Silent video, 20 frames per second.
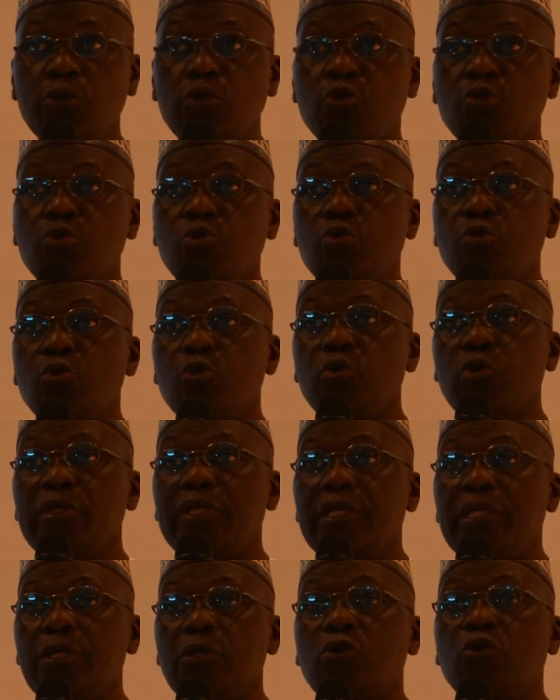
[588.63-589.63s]
to
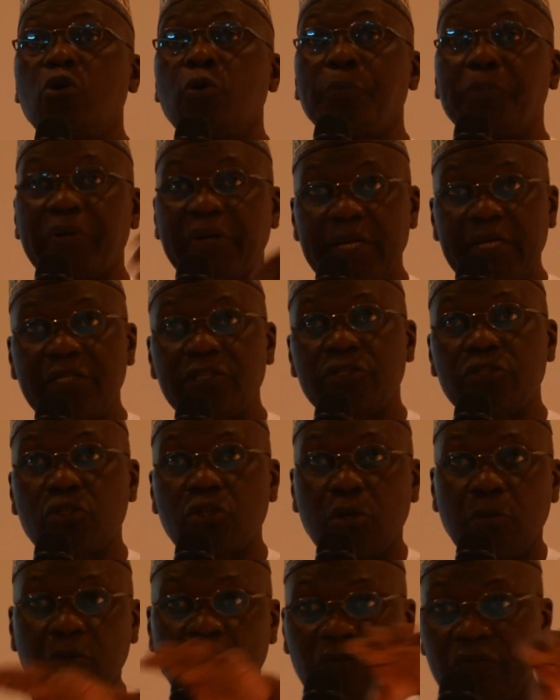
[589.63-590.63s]
incorporate
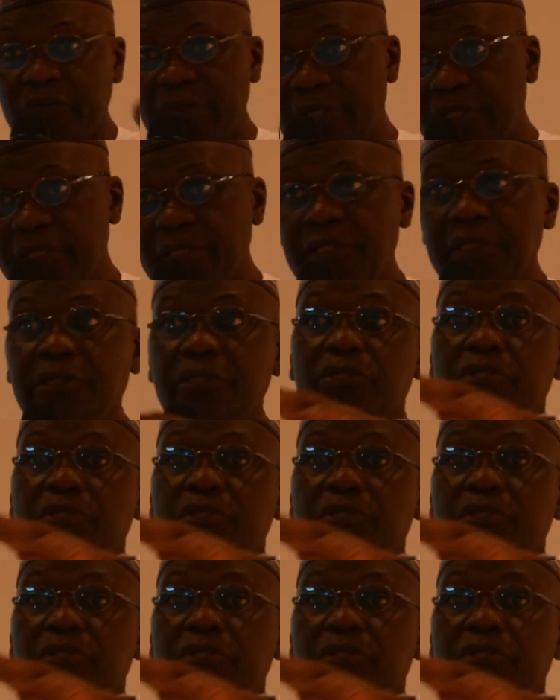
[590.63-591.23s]
some of the